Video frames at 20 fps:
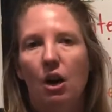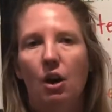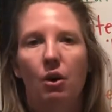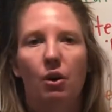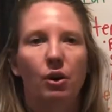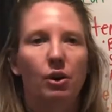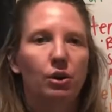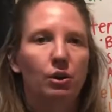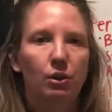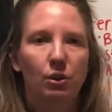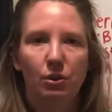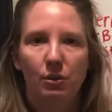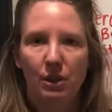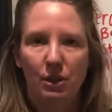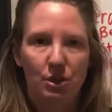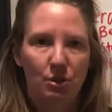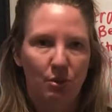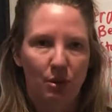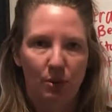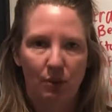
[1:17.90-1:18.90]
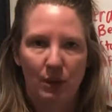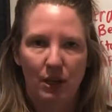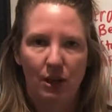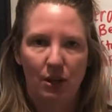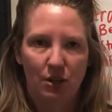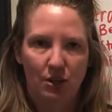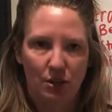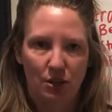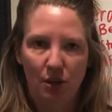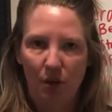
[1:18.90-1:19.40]
or glue into a
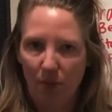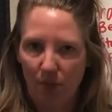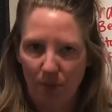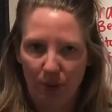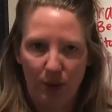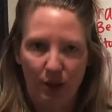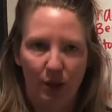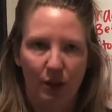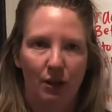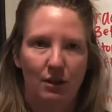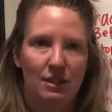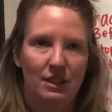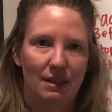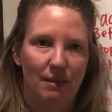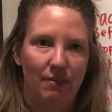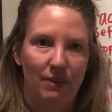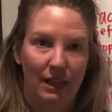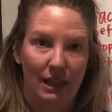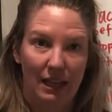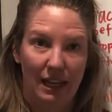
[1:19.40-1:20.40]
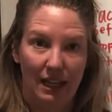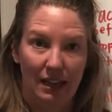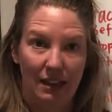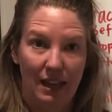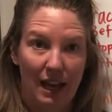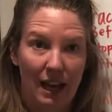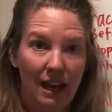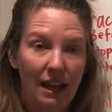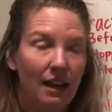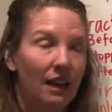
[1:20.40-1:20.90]
reader's notebook or something like
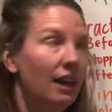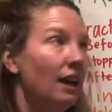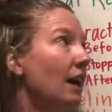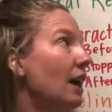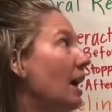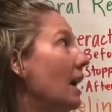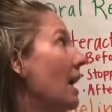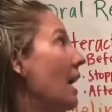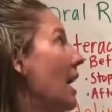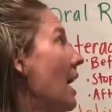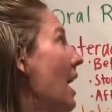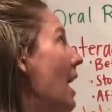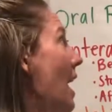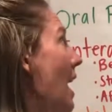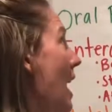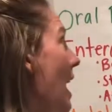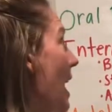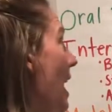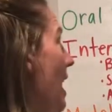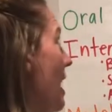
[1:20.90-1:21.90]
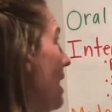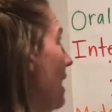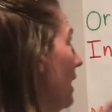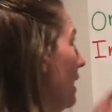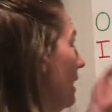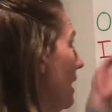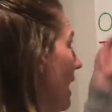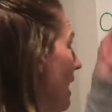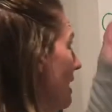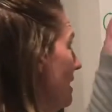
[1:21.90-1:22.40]
that. And
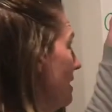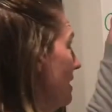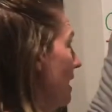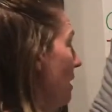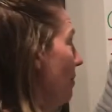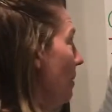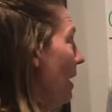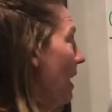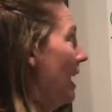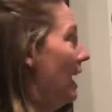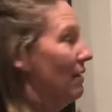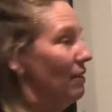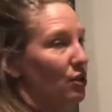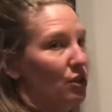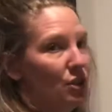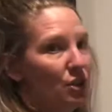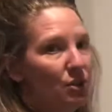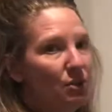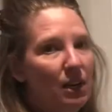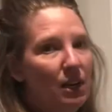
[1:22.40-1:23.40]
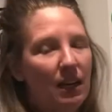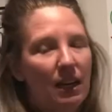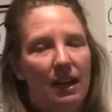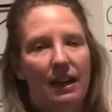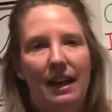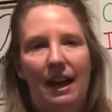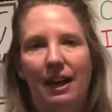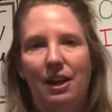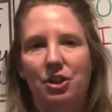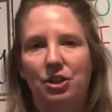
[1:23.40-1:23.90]
last up, I have a student
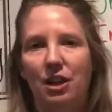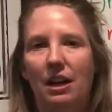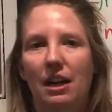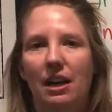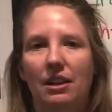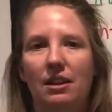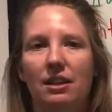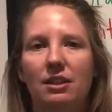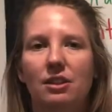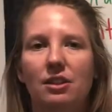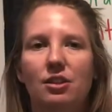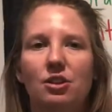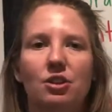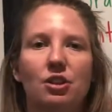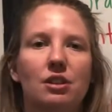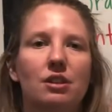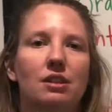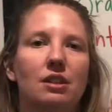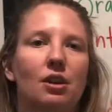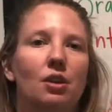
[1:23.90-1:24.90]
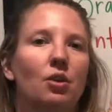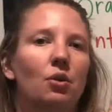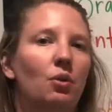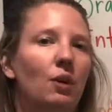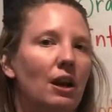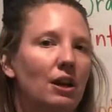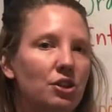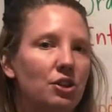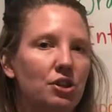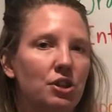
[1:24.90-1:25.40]
connection, and this is just a
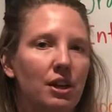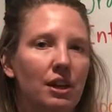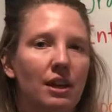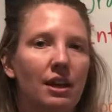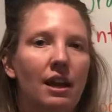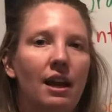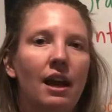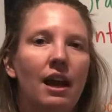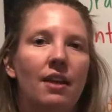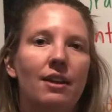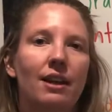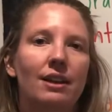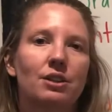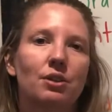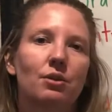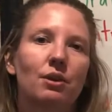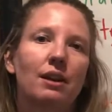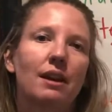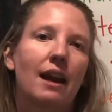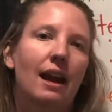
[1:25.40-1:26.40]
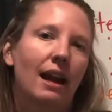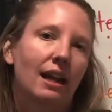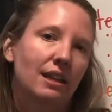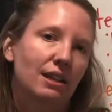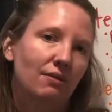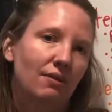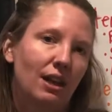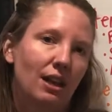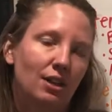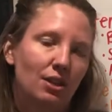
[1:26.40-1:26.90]
question that's going to
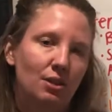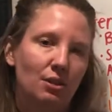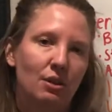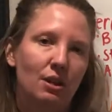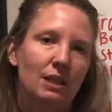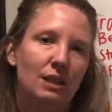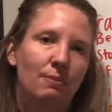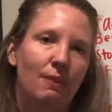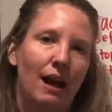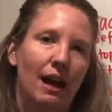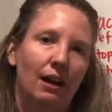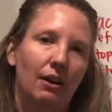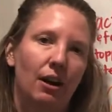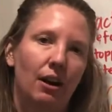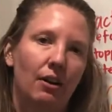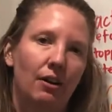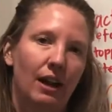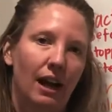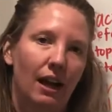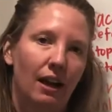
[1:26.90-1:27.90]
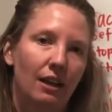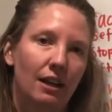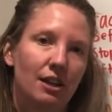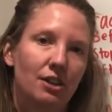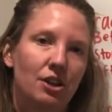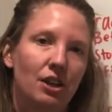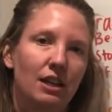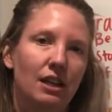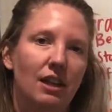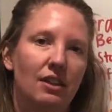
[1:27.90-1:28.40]
activate students' background
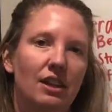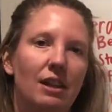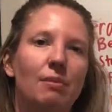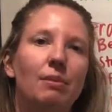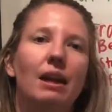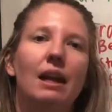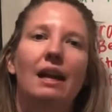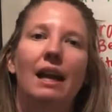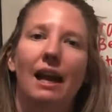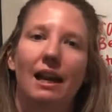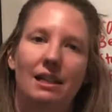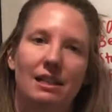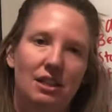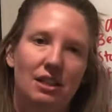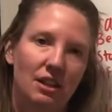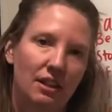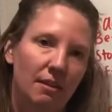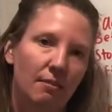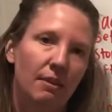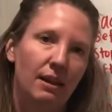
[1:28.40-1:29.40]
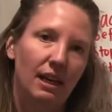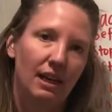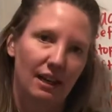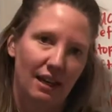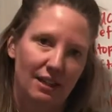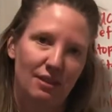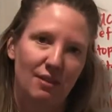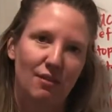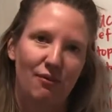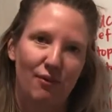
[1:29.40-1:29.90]
knowledge and get them connected to the mini
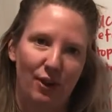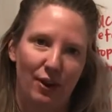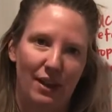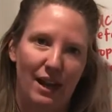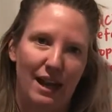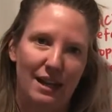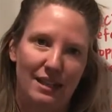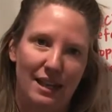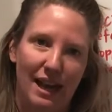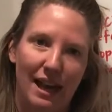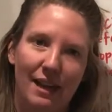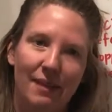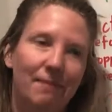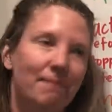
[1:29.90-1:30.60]
lesson for that day.